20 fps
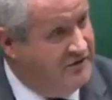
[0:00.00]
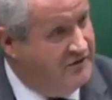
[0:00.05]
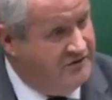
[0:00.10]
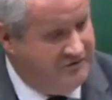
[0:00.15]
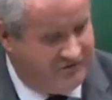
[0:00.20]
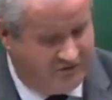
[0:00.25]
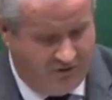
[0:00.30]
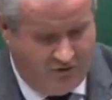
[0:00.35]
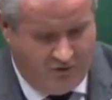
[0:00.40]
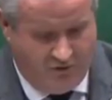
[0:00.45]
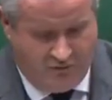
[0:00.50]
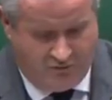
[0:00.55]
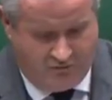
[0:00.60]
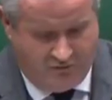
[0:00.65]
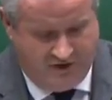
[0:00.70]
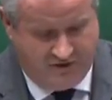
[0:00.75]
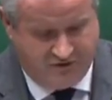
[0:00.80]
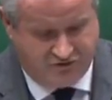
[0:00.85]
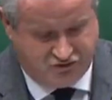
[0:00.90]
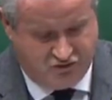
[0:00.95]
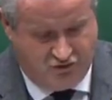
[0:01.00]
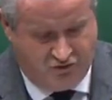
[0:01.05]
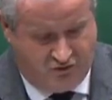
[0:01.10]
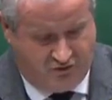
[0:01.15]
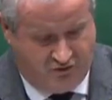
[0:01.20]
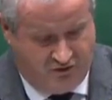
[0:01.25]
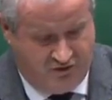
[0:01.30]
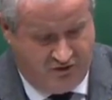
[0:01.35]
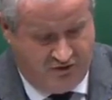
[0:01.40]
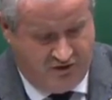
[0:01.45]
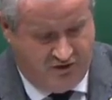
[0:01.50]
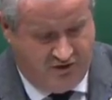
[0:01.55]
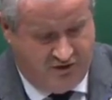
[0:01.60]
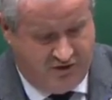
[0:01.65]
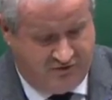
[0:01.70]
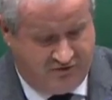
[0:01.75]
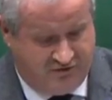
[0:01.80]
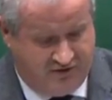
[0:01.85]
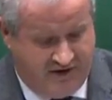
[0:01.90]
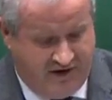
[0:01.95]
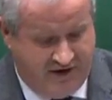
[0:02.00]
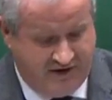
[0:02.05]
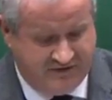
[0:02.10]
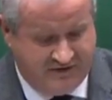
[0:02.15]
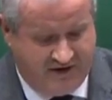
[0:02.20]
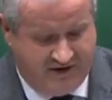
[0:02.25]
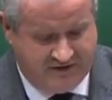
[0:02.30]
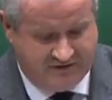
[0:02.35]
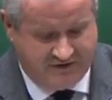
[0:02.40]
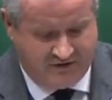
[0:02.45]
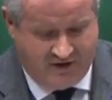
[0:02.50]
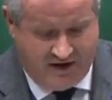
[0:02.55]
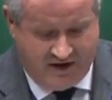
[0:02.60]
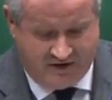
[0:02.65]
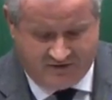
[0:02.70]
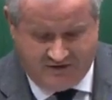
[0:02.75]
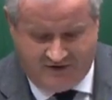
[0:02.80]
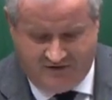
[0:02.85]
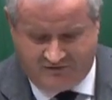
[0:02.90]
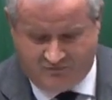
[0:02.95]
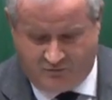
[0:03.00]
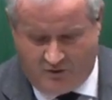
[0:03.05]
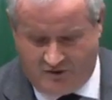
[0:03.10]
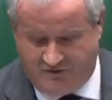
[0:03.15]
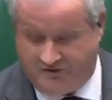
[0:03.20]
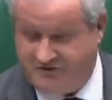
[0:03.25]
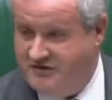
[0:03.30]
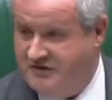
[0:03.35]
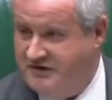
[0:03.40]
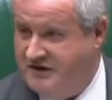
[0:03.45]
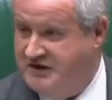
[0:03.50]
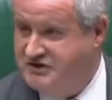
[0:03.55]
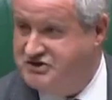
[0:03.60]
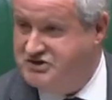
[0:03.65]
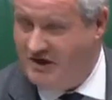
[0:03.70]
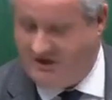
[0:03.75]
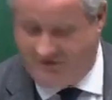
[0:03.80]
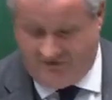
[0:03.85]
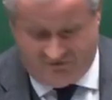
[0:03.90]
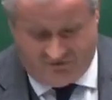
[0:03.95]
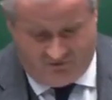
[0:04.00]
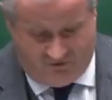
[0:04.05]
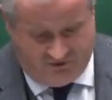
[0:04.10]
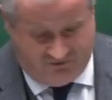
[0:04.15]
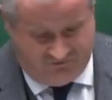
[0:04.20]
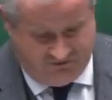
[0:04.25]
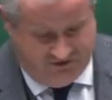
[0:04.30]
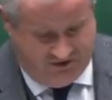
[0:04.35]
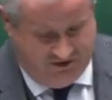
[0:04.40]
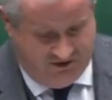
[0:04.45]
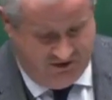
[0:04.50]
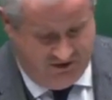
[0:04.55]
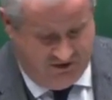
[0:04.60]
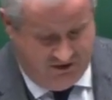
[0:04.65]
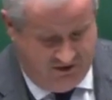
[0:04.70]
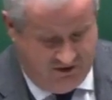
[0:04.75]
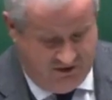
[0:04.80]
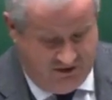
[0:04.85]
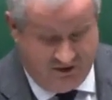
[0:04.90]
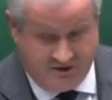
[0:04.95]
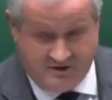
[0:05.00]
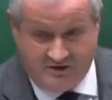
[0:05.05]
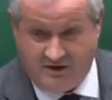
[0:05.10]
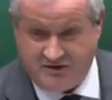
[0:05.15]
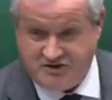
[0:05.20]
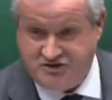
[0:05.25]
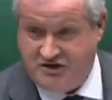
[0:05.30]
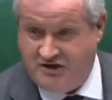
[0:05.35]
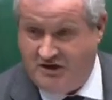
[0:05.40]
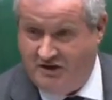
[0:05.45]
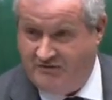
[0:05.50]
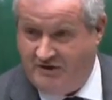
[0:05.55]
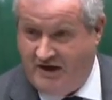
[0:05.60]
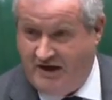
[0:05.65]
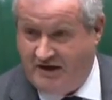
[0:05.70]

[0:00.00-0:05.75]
still ring true. Tonight I direct these words to the Chancellor of the Duchy of